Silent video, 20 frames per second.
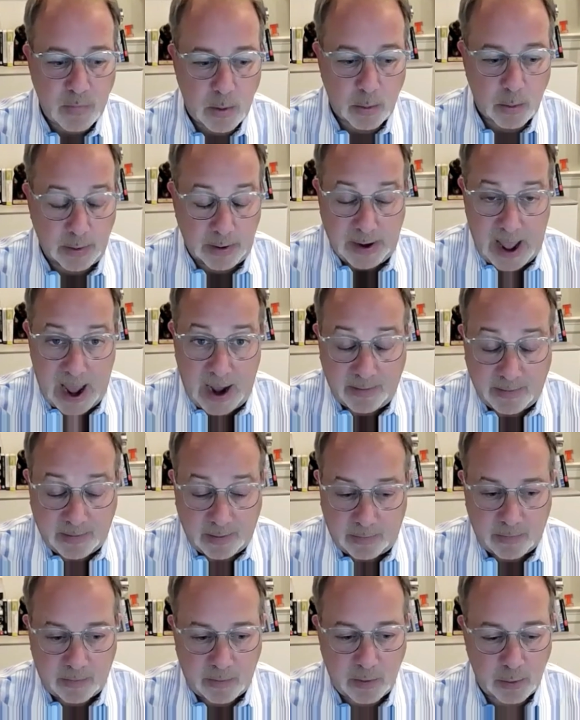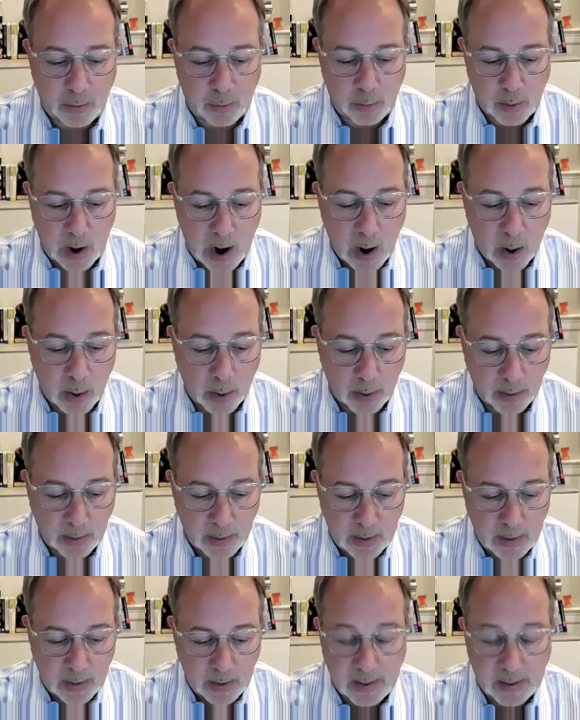or get access to our